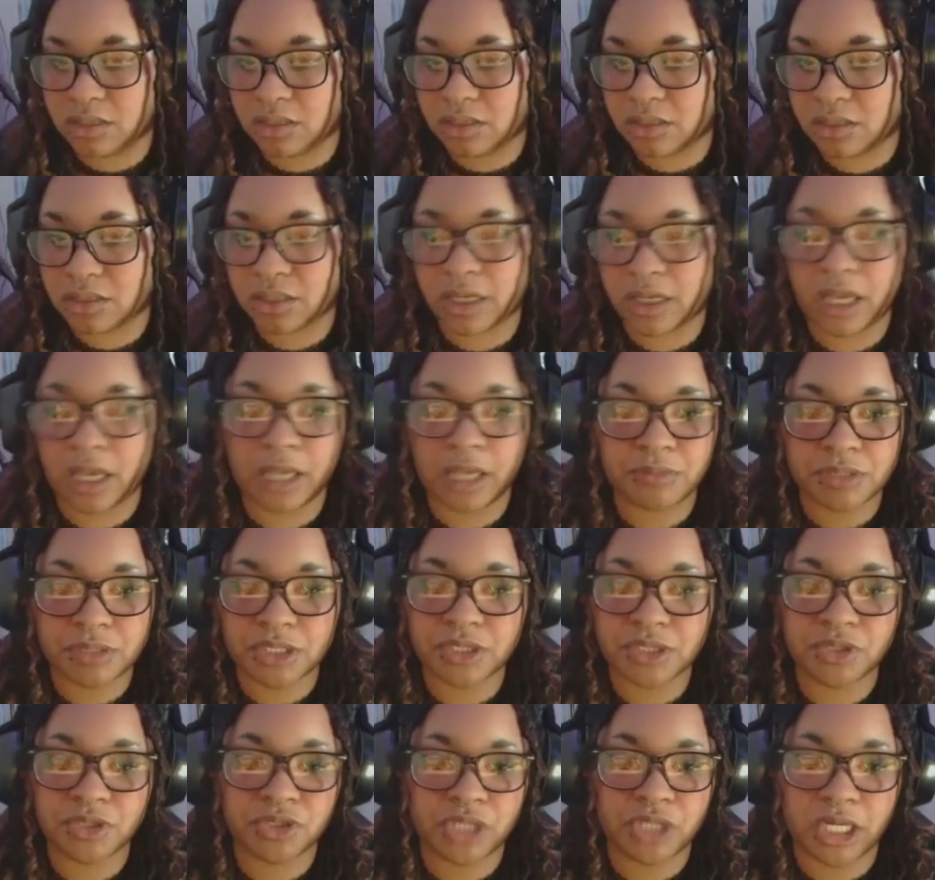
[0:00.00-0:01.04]
I'm
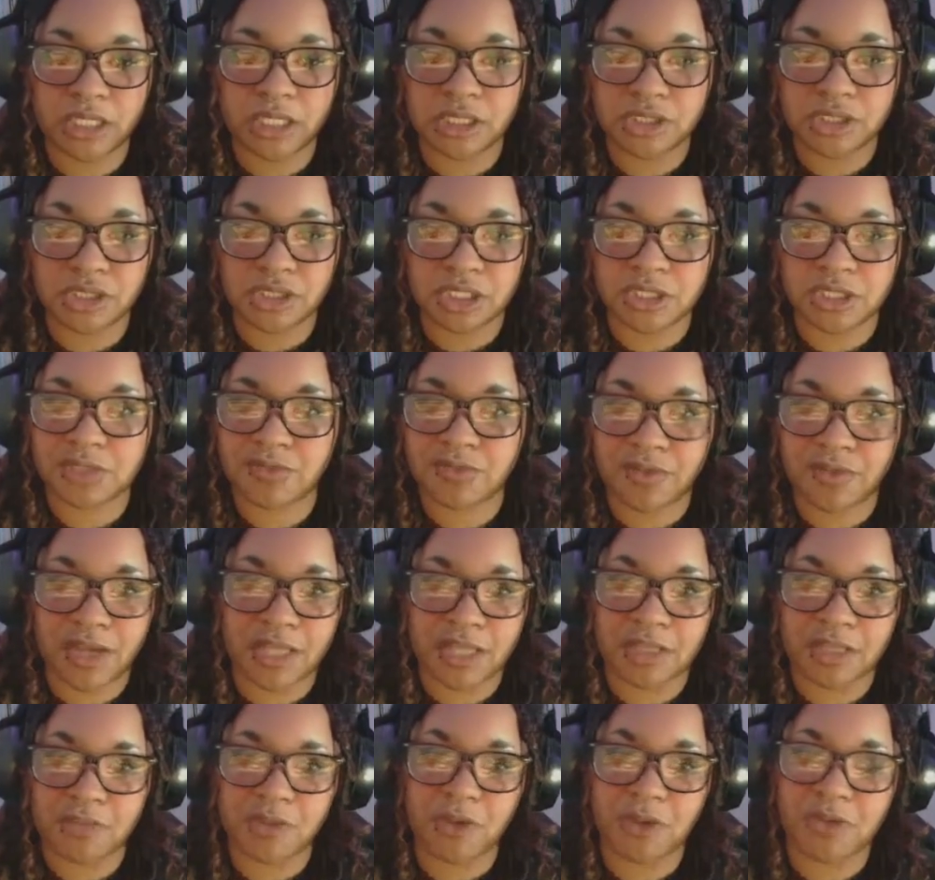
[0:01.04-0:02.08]
still trying to justify
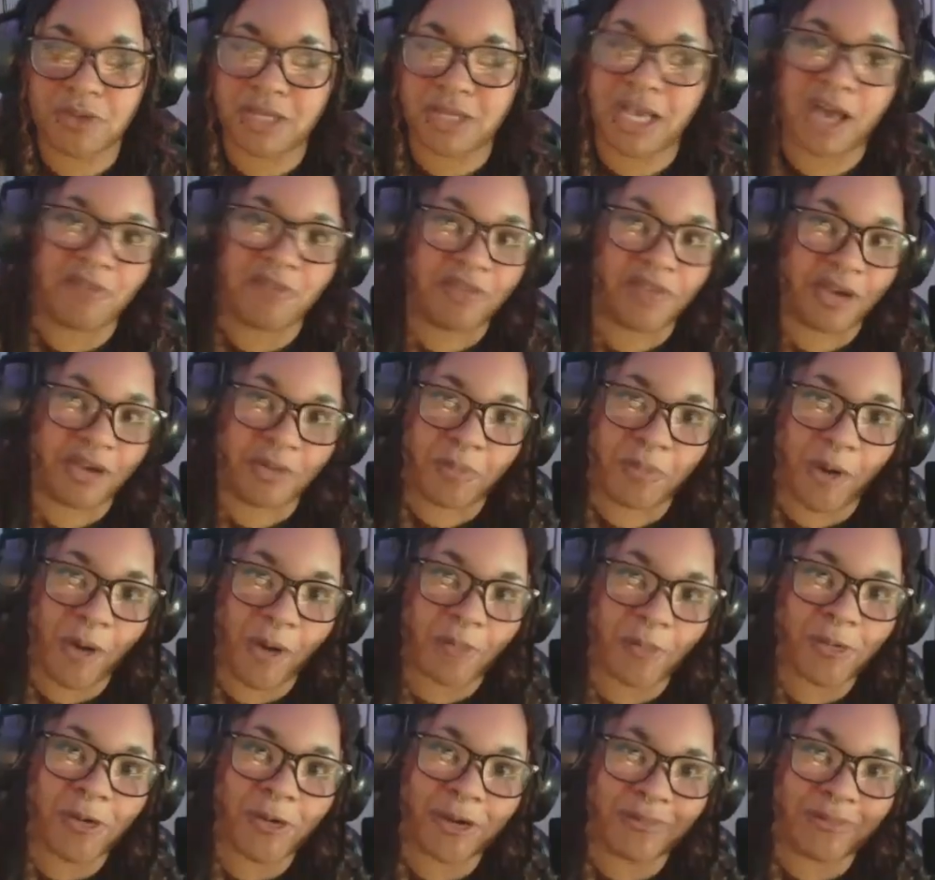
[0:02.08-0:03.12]
them only having a
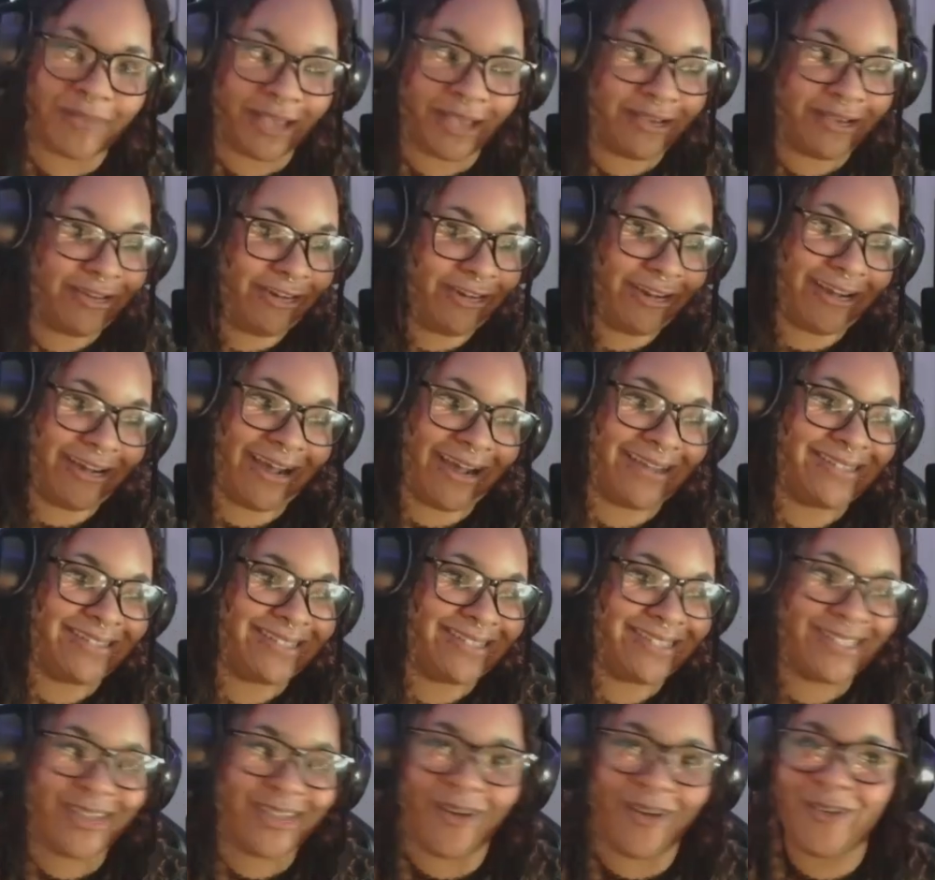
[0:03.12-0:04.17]
popcorn maker, guys.
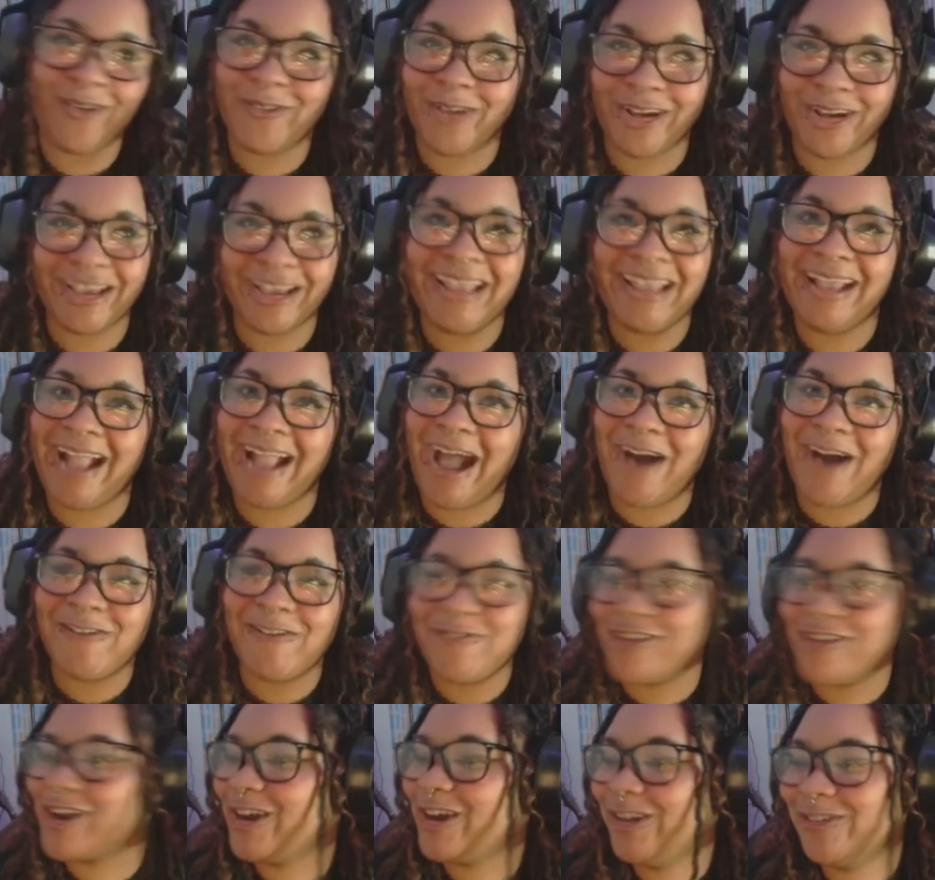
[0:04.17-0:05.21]
It's not working out very